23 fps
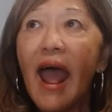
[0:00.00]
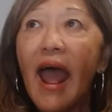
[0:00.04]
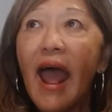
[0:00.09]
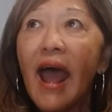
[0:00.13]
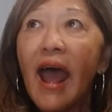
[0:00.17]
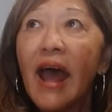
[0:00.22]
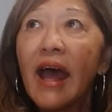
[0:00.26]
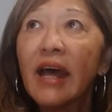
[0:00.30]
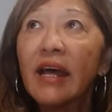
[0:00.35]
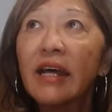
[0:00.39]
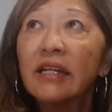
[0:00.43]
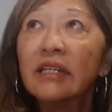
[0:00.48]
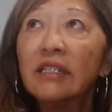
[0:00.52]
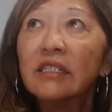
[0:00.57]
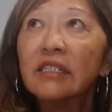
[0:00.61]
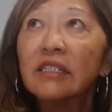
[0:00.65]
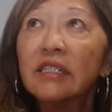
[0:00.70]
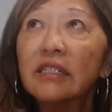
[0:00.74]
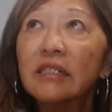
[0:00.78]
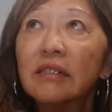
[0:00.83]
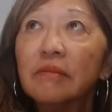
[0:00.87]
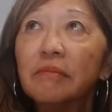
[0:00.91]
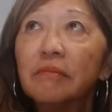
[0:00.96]

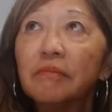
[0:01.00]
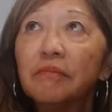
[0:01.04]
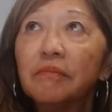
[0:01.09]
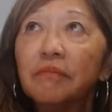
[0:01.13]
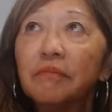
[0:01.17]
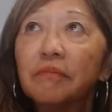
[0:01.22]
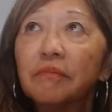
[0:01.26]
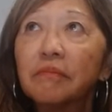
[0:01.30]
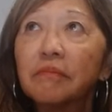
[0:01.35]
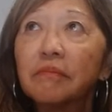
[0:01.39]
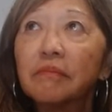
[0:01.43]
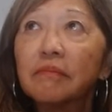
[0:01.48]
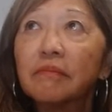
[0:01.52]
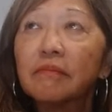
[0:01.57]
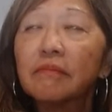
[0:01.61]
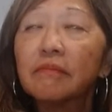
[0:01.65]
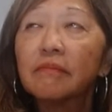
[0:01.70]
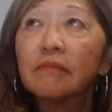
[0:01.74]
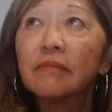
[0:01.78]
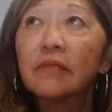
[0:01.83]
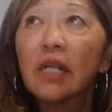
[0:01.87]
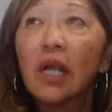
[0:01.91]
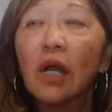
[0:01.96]
And
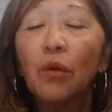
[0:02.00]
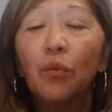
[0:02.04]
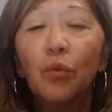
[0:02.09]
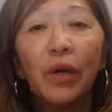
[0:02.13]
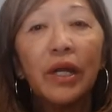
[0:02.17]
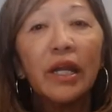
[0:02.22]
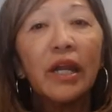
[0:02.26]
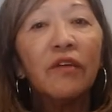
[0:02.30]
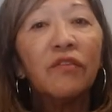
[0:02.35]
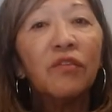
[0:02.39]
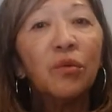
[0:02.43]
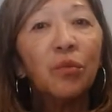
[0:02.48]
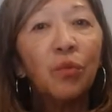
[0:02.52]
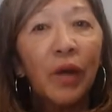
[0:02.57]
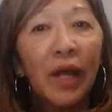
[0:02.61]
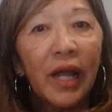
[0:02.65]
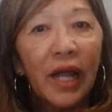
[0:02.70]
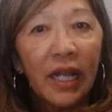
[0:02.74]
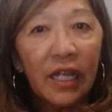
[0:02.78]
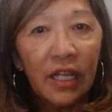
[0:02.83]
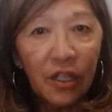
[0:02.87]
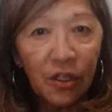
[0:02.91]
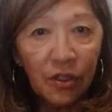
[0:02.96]
whatever
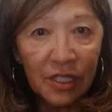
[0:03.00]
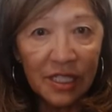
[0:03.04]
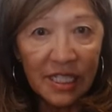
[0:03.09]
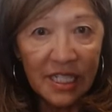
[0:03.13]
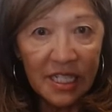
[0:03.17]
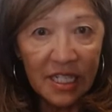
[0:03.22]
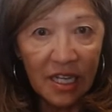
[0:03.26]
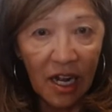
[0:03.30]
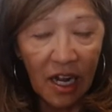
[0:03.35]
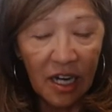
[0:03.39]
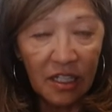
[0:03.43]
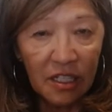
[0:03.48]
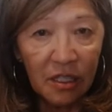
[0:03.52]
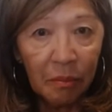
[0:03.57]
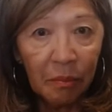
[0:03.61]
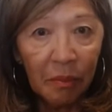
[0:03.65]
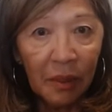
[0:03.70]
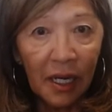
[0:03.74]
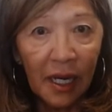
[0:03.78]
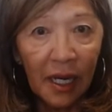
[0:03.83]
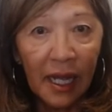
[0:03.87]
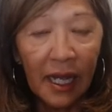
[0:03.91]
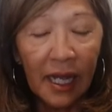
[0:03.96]
way you decide to
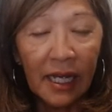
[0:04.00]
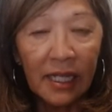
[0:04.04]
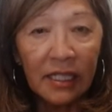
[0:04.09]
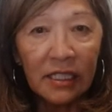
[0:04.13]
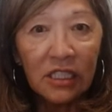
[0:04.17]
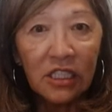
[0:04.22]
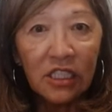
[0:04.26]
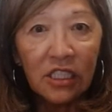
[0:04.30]
pledge,